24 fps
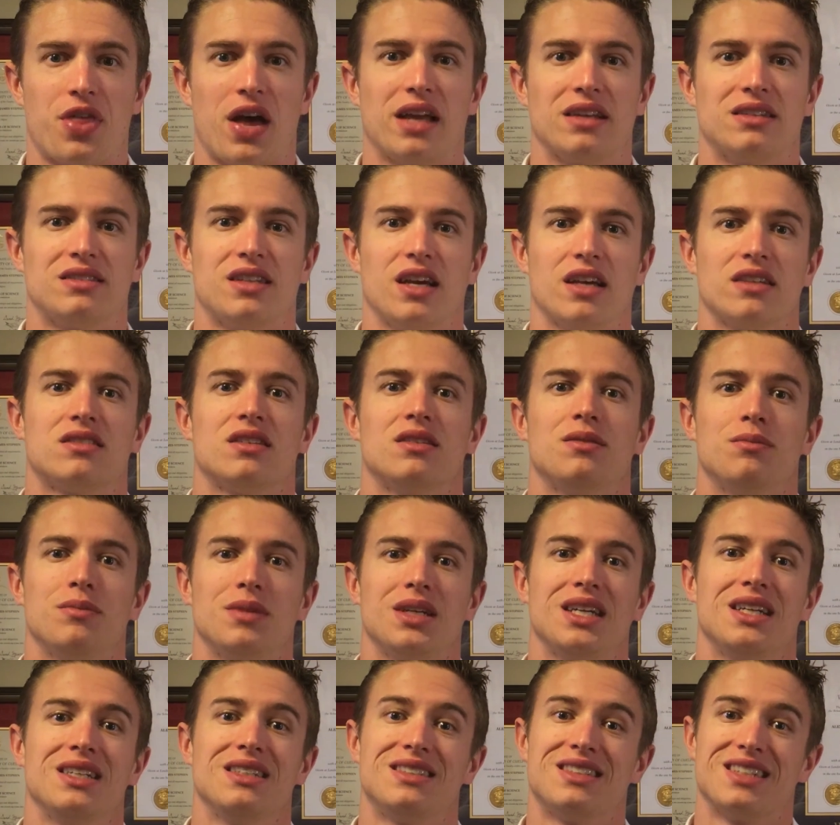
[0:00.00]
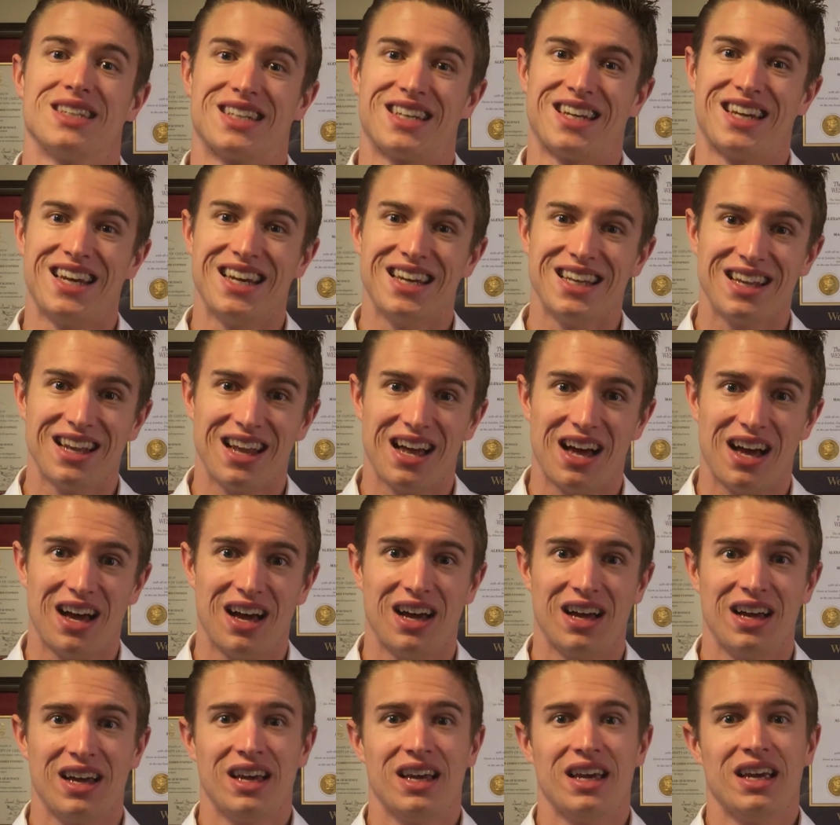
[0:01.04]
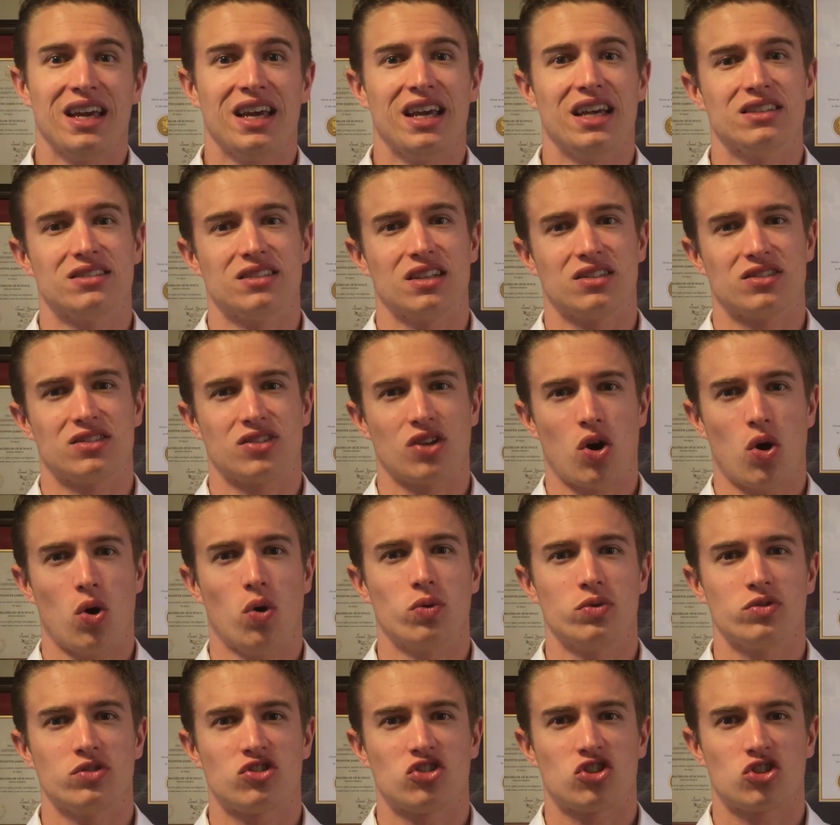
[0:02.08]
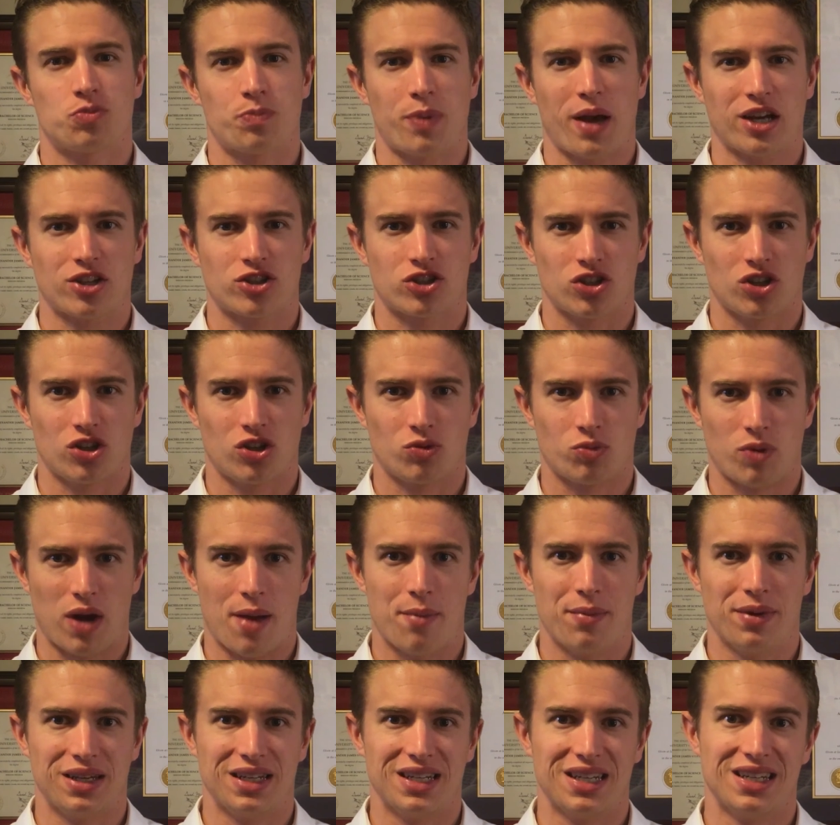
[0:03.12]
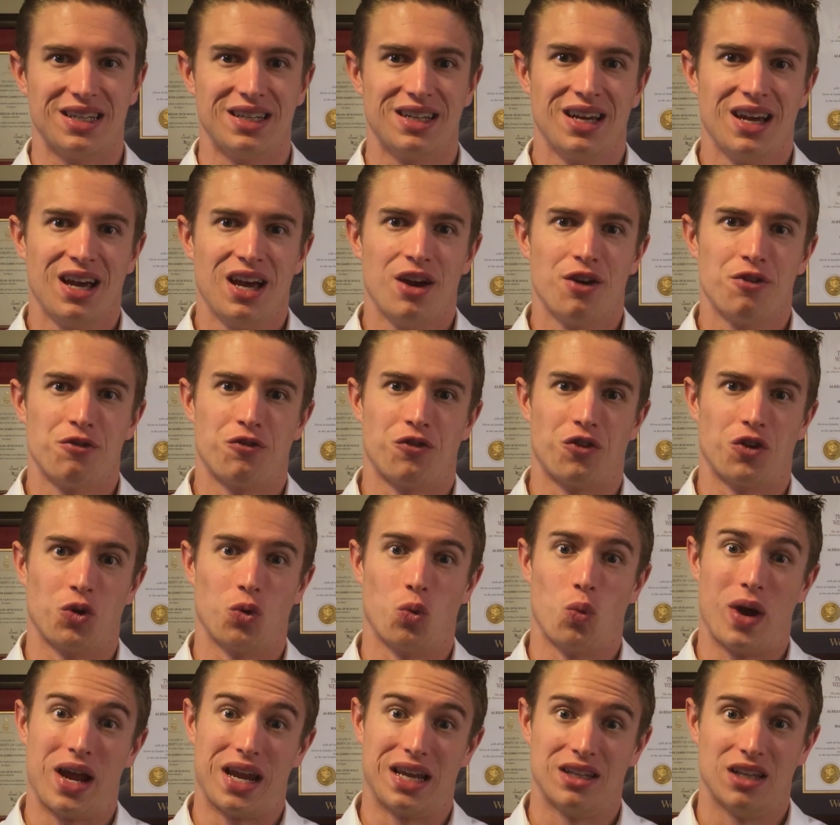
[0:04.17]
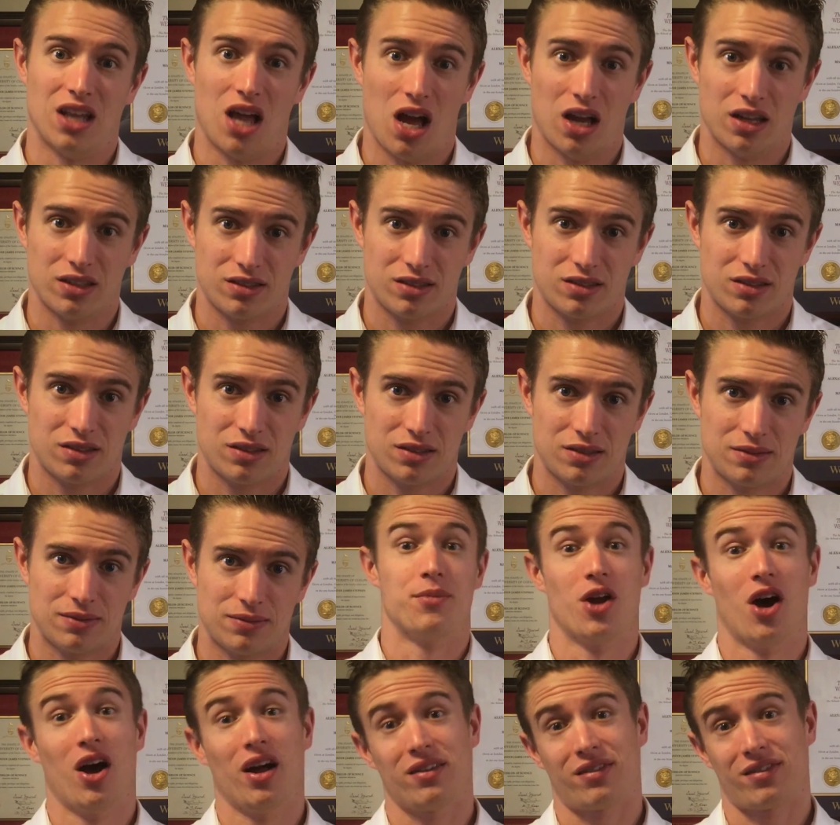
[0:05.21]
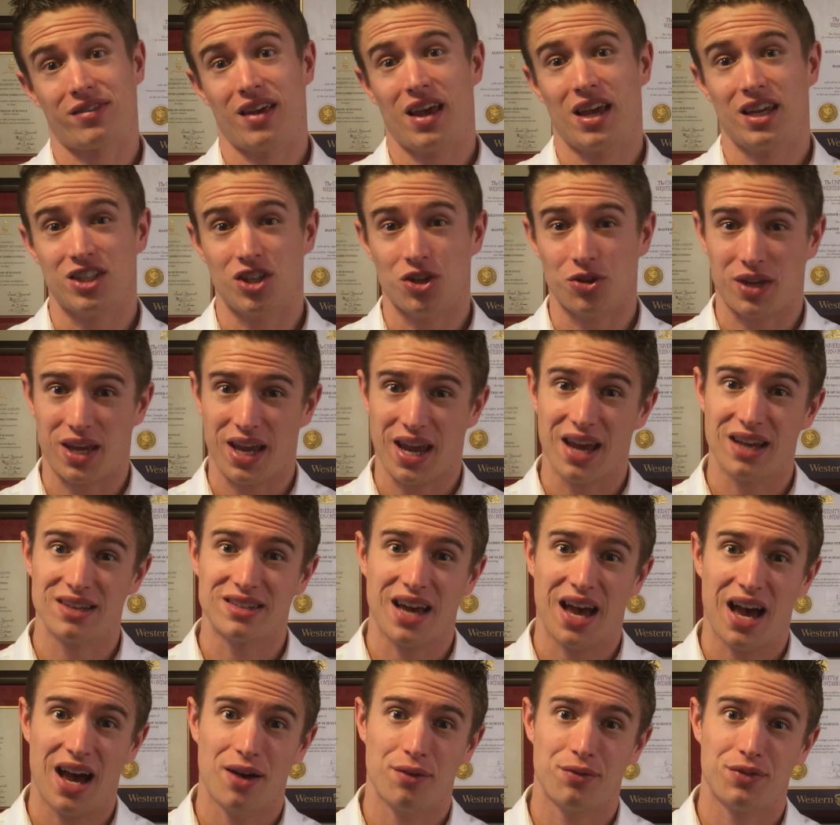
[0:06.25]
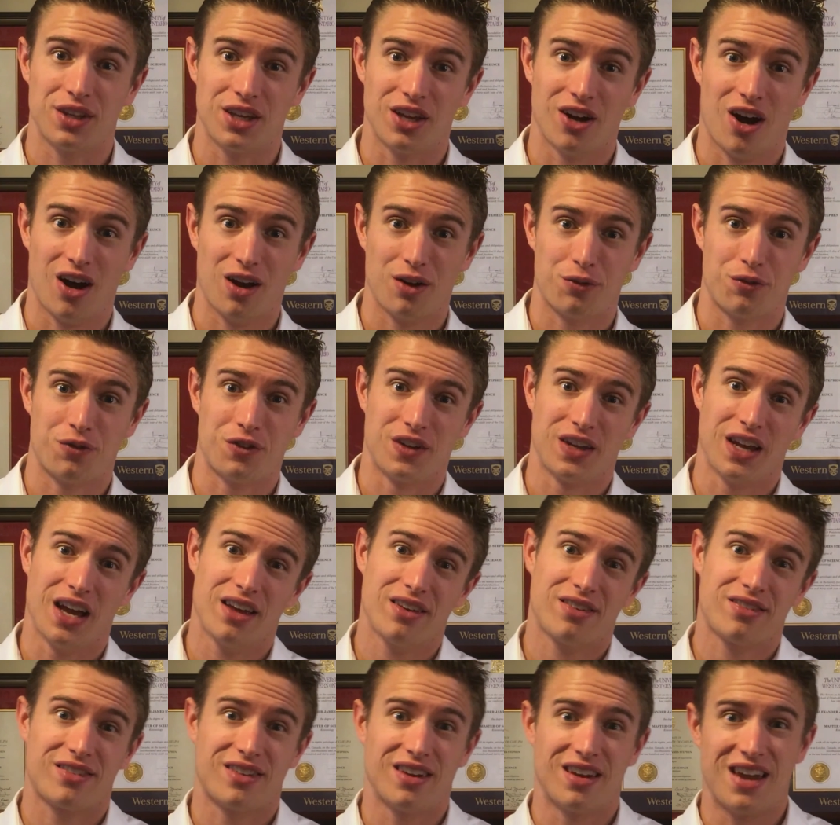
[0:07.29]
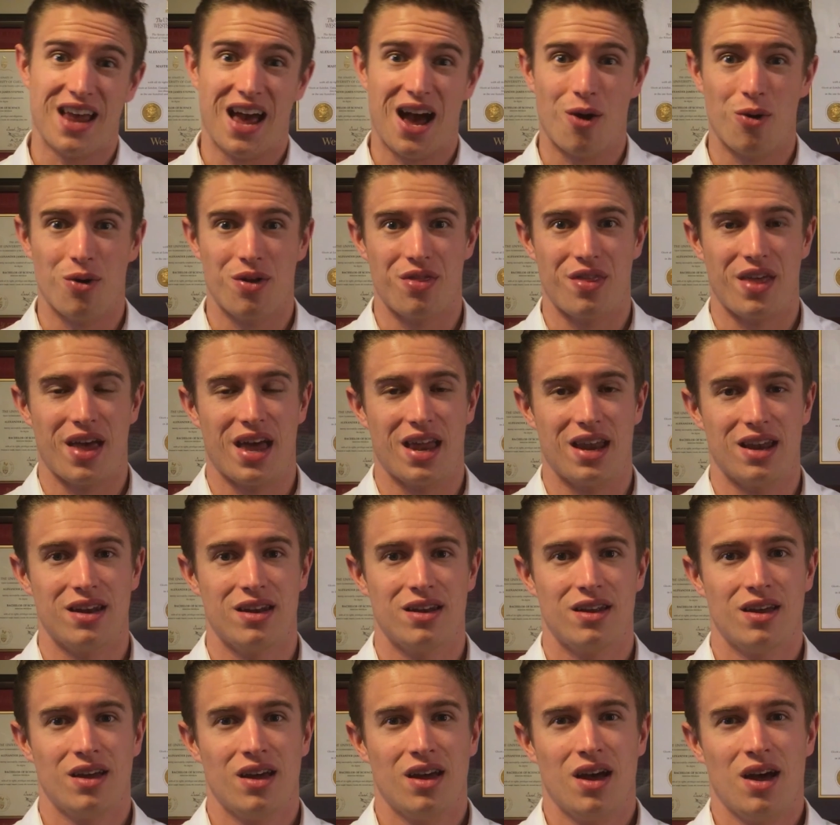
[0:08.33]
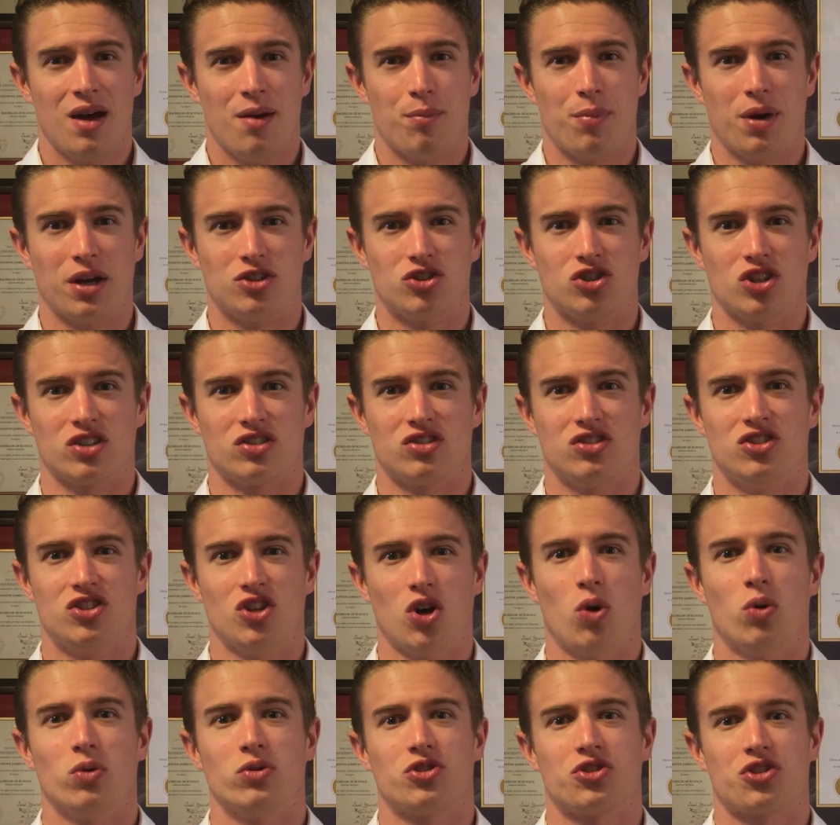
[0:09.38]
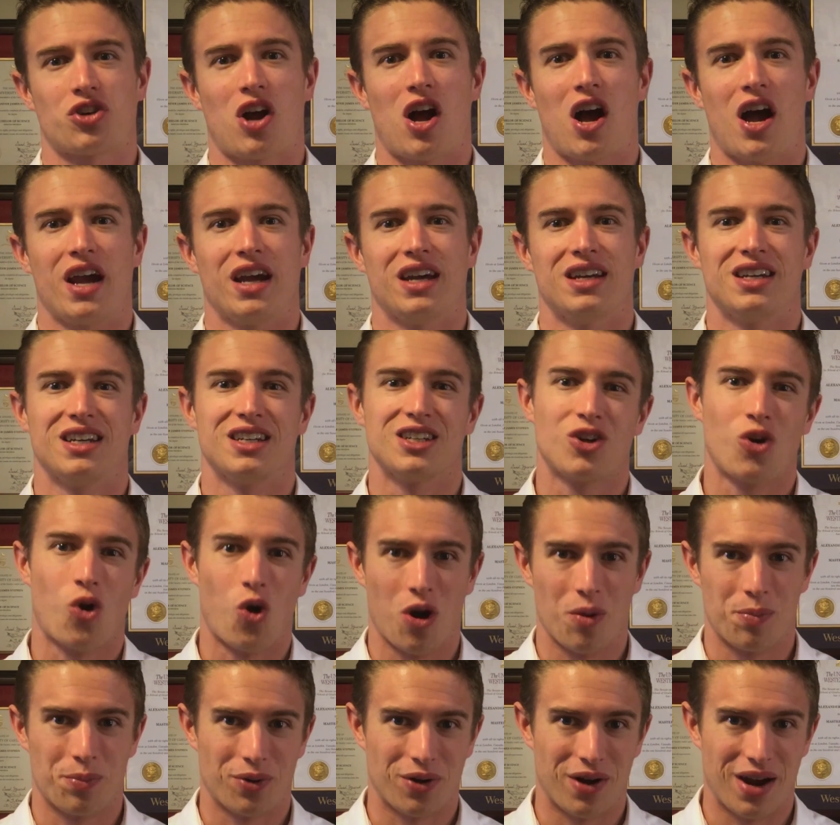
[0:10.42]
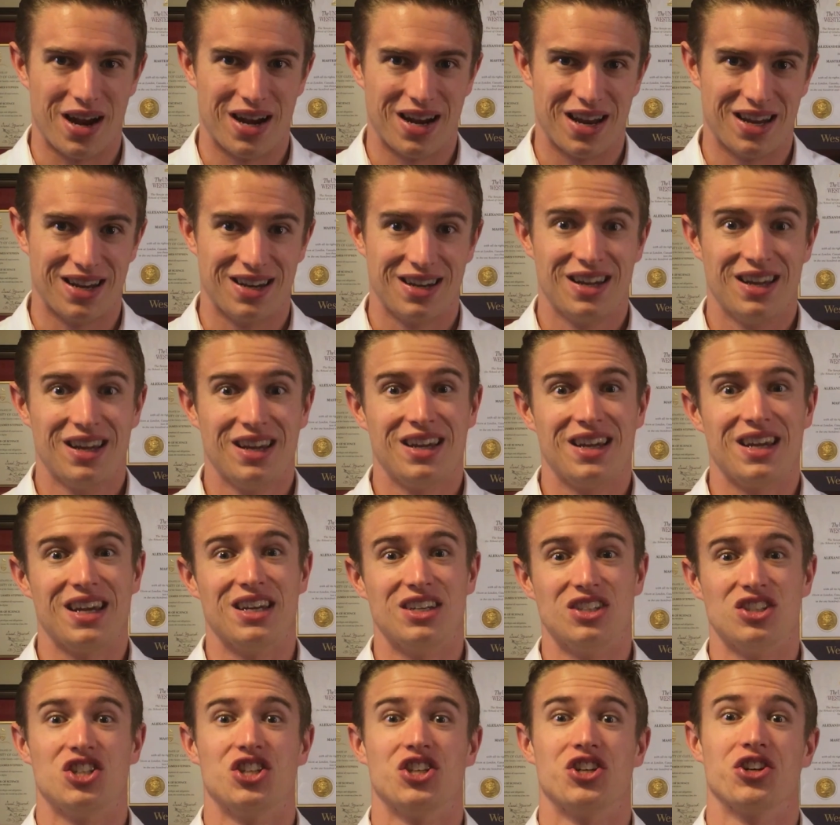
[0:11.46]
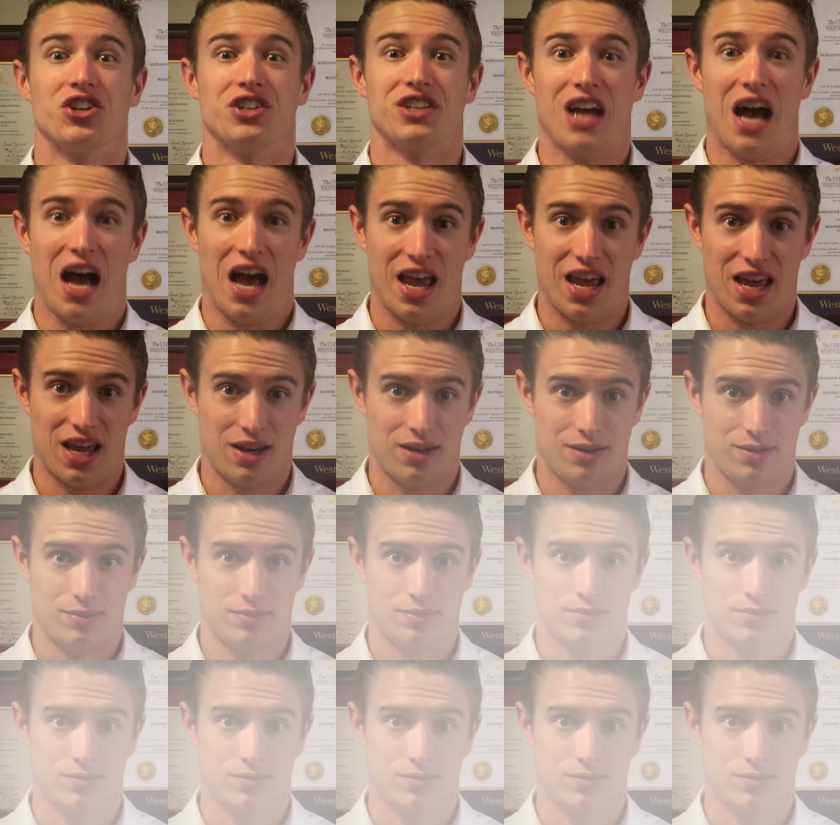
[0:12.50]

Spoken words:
But that doesn't mean tequila is its own special remedy for weight loss. I'm not saying you can't have the odd fiesta now and then, but just don't try and incorporate it into your diet.